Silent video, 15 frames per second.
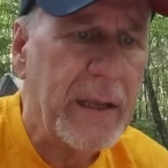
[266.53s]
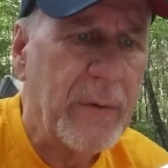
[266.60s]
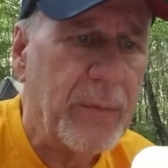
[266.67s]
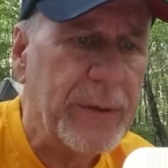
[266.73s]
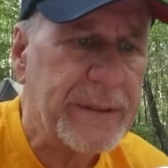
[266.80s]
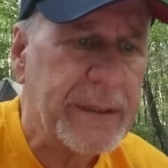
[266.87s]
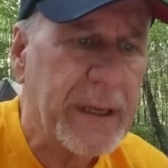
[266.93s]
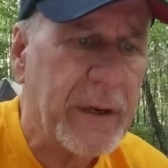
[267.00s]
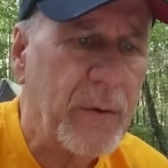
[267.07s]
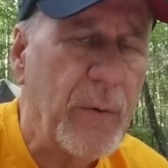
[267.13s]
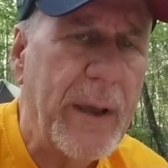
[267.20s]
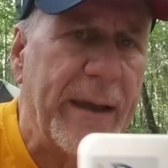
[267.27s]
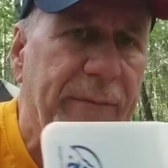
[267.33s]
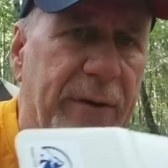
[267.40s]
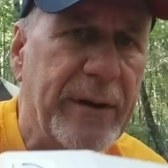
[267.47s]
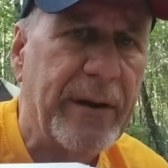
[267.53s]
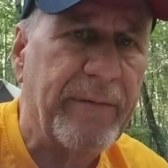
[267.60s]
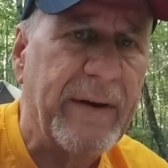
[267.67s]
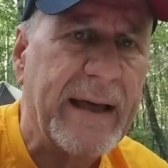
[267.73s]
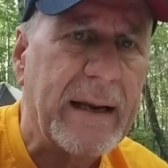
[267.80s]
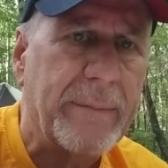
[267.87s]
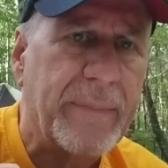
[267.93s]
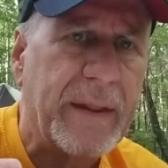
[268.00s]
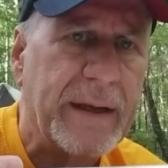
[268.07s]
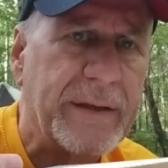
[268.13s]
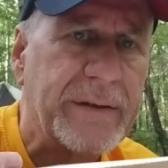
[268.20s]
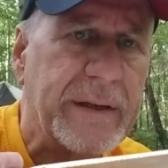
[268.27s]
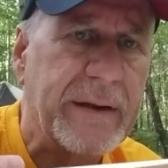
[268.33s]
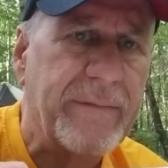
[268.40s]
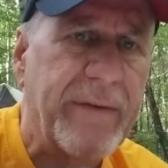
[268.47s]
was that whoever developed
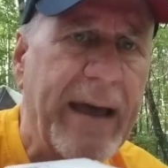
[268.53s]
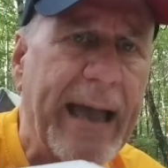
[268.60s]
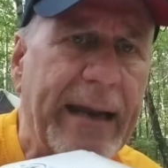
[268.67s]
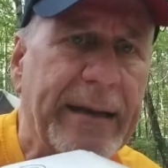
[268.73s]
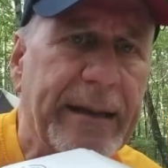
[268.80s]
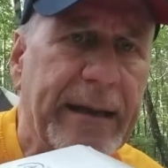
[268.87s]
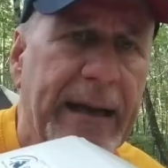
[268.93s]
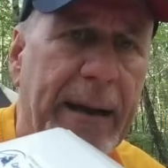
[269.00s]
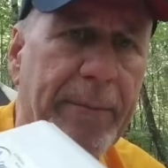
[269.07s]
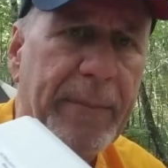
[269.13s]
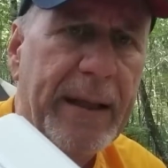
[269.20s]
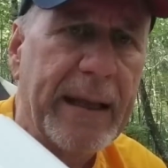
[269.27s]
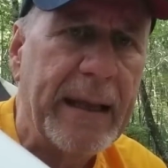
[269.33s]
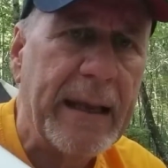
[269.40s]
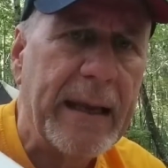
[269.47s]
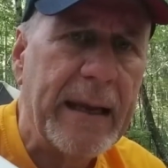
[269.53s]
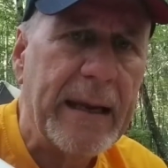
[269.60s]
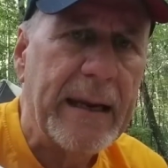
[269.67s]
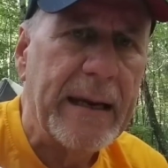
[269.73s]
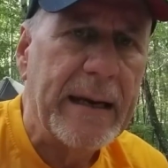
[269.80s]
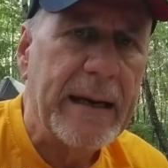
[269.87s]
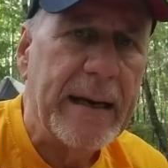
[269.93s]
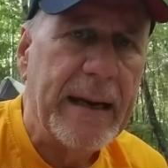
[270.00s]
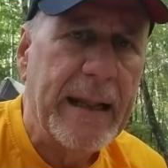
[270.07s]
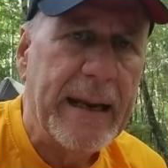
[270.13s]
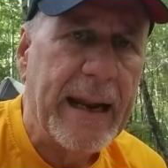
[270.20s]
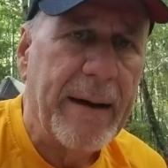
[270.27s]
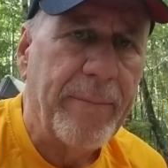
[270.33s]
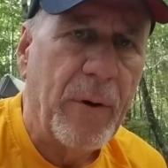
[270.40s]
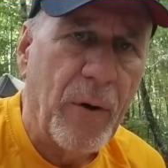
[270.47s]
this, in fact, the company that
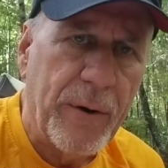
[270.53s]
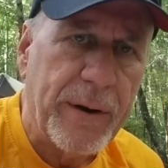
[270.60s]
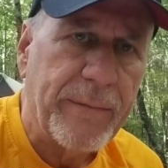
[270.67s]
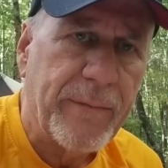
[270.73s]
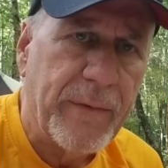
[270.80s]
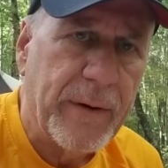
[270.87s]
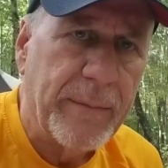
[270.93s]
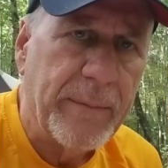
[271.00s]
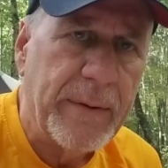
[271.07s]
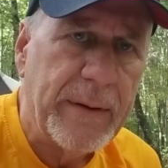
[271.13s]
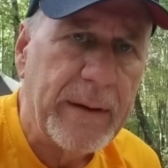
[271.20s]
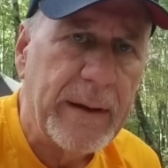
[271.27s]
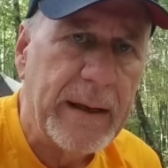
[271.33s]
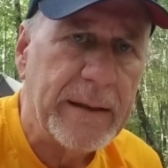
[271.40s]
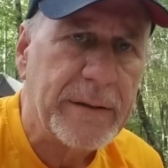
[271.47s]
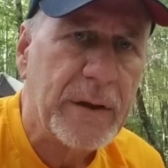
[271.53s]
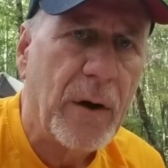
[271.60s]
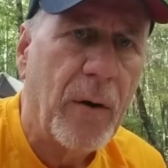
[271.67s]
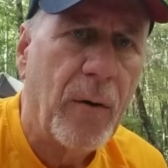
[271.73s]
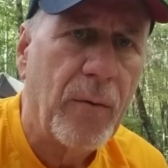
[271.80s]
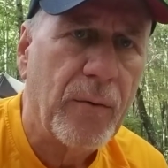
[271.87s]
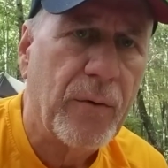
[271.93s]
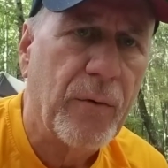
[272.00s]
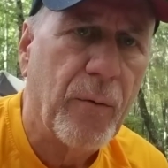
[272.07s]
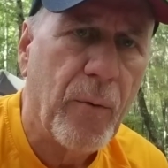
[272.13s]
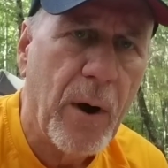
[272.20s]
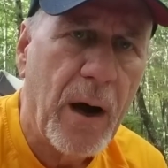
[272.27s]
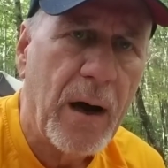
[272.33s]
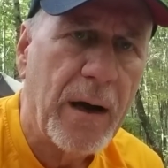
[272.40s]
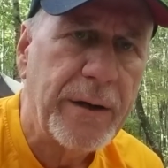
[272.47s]
I bought it from is called
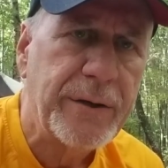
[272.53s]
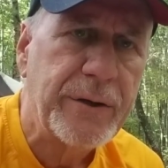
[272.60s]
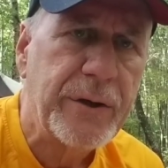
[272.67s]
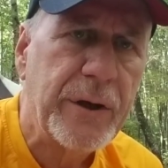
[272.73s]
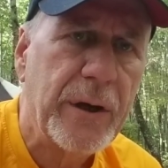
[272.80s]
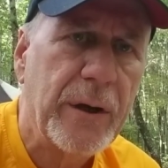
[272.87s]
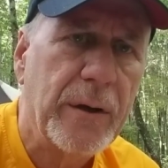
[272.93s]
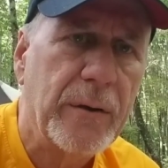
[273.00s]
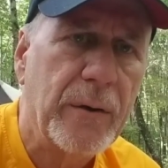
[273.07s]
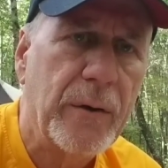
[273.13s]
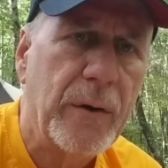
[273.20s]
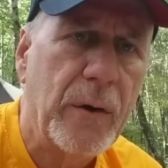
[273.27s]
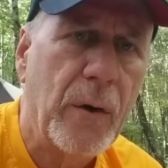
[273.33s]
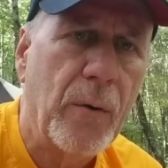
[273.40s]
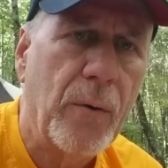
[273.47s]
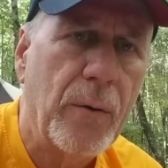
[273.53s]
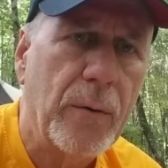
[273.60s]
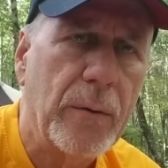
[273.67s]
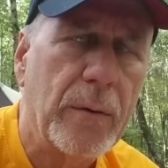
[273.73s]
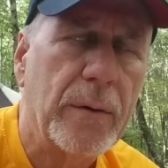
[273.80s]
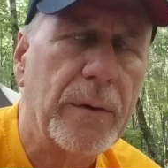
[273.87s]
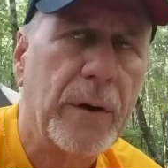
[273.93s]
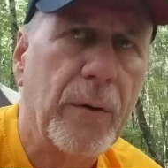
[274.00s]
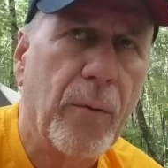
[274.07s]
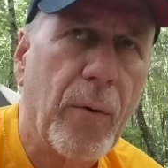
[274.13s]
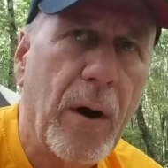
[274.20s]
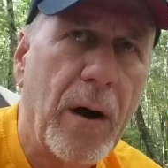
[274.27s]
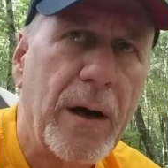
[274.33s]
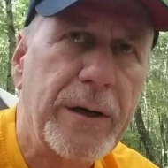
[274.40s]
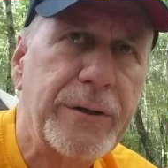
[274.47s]

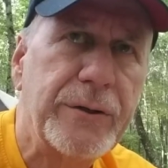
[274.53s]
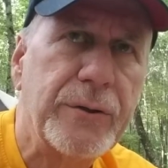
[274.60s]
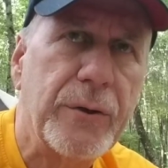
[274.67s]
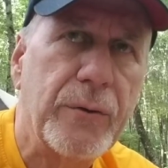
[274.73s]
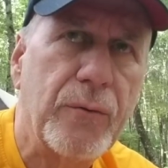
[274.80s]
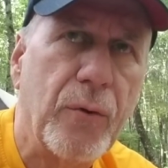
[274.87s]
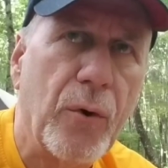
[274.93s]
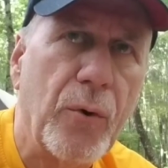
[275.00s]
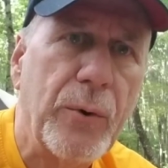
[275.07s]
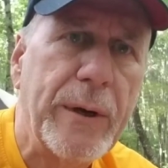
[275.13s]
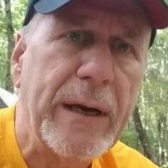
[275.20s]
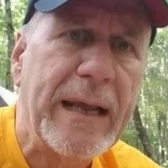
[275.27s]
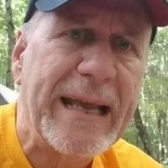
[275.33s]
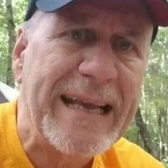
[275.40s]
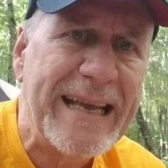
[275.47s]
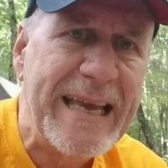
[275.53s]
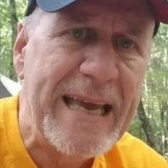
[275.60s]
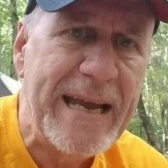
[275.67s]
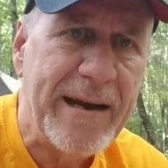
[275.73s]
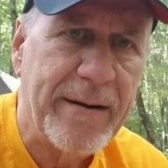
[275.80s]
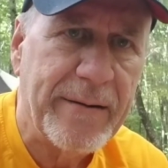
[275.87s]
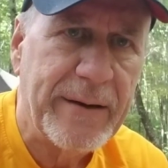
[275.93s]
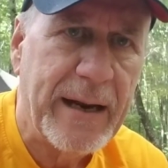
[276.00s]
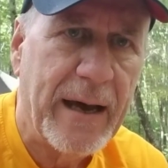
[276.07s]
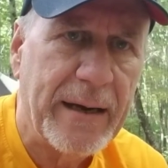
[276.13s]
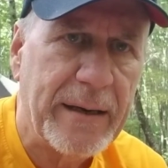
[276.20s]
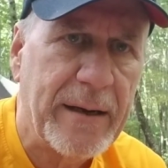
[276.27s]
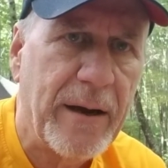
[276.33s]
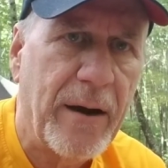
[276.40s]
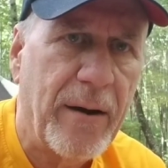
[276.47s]

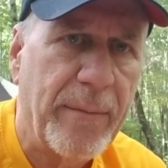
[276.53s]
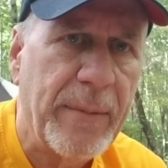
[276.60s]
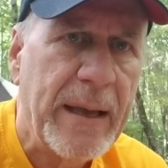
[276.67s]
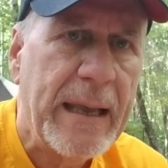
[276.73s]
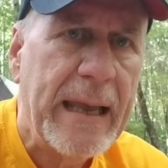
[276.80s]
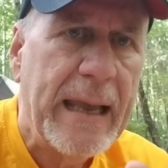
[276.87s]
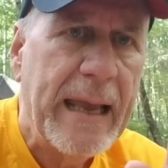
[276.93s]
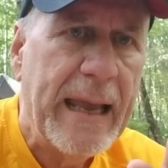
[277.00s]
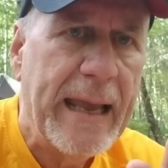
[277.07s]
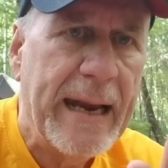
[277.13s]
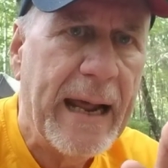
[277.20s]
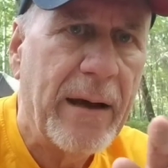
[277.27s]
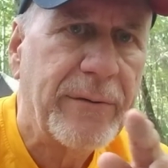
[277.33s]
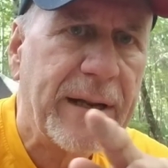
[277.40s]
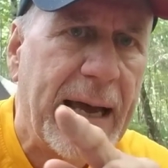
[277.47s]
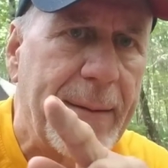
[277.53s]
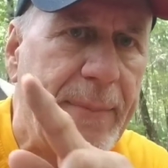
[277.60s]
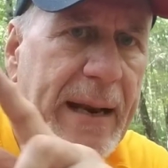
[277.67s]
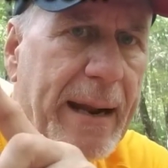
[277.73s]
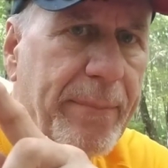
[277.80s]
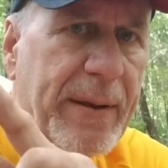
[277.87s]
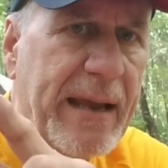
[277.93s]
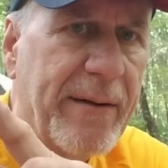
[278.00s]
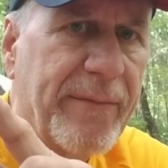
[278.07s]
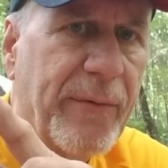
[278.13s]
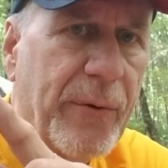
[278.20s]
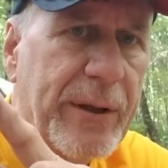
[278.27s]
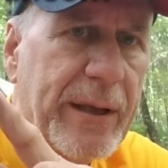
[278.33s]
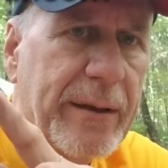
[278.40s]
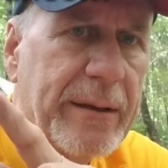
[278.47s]
GarageGrowingGear.com, and I'll type it up here
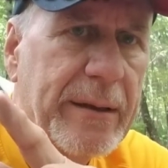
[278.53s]
for you.